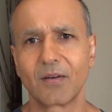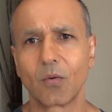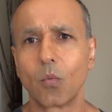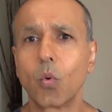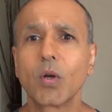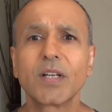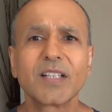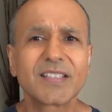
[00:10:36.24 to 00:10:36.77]

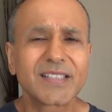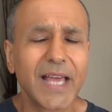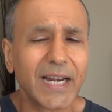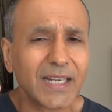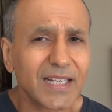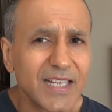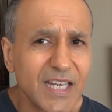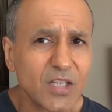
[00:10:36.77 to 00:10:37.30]
What does
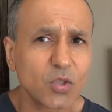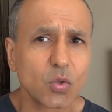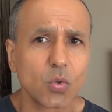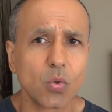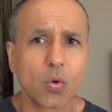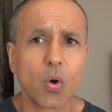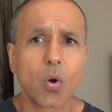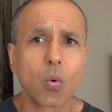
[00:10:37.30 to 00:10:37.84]
that lead
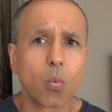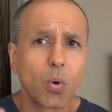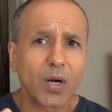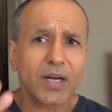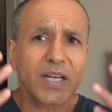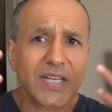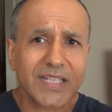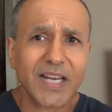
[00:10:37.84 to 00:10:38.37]
to?
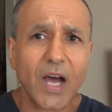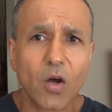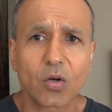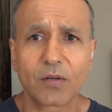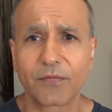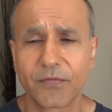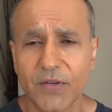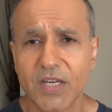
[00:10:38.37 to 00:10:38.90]
Worry,
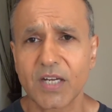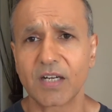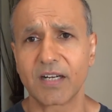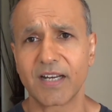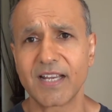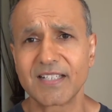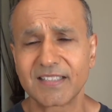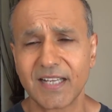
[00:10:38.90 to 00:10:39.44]
doubt,
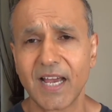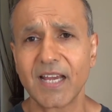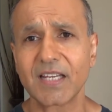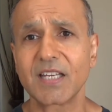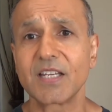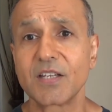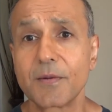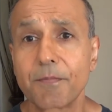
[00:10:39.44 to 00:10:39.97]
fear,
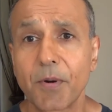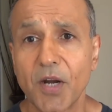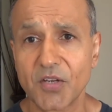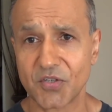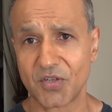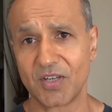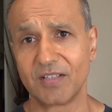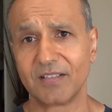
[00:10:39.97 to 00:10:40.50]
anxiety,
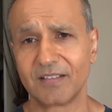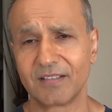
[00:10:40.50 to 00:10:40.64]
depression,